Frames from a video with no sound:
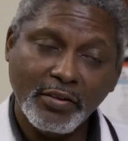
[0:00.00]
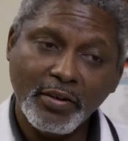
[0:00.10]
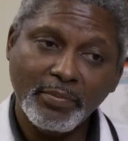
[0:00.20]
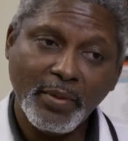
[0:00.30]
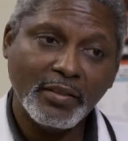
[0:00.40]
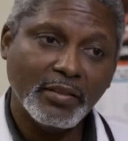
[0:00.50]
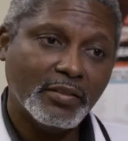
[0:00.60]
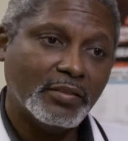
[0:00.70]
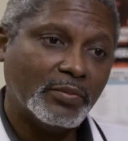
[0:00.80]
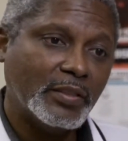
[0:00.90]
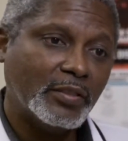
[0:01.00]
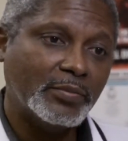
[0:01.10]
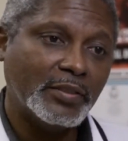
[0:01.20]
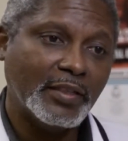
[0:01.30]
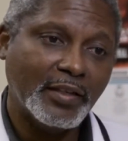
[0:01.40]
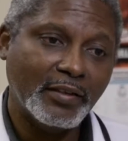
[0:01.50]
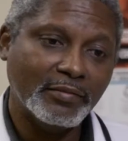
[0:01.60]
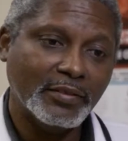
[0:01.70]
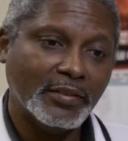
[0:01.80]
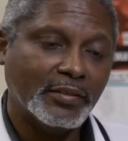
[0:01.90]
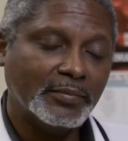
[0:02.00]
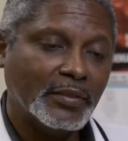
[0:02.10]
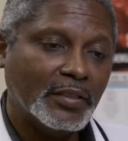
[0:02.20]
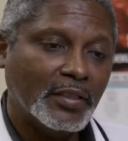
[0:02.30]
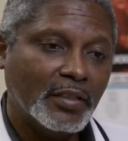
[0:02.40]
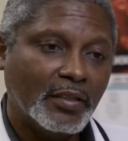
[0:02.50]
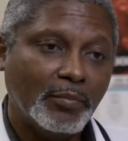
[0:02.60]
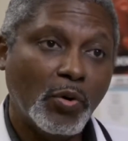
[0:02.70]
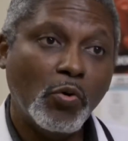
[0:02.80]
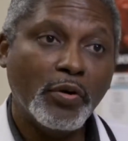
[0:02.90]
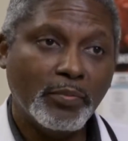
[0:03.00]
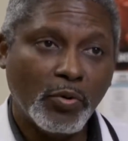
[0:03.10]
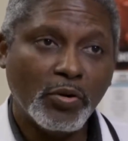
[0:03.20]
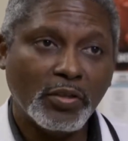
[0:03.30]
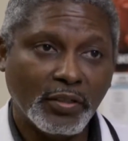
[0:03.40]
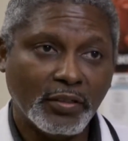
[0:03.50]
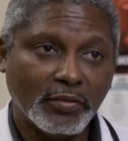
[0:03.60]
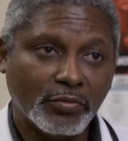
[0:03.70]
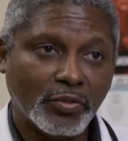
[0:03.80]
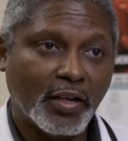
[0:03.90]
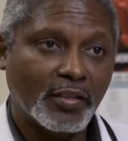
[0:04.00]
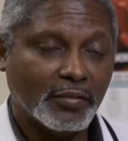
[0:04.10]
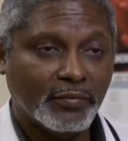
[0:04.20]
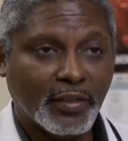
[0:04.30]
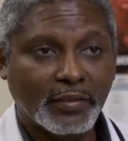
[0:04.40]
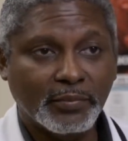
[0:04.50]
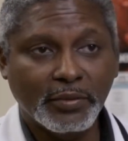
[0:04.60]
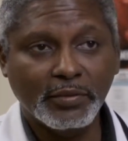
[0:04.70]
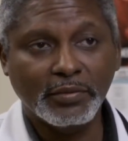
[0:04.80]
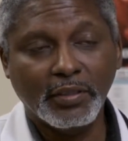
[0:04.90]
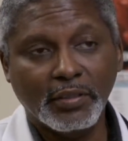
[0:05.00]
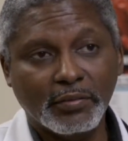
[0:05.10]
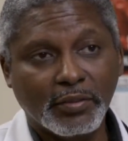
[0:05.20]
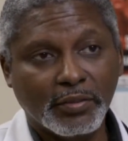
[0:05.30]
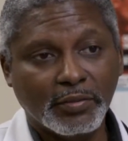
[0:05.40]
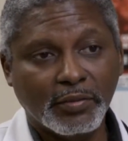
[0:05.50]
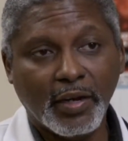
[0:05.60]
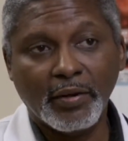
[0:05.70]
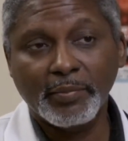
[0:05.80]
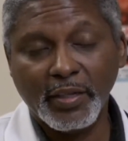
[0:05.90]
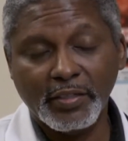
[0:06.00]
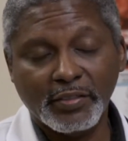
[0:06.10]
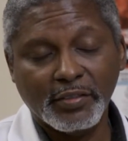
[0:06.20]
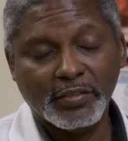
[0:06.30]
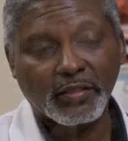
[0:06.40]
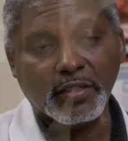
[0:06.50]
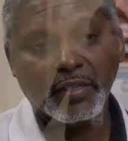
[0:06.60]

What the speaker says: here at Methodist we hope to have more and more clinical trials available to our patients.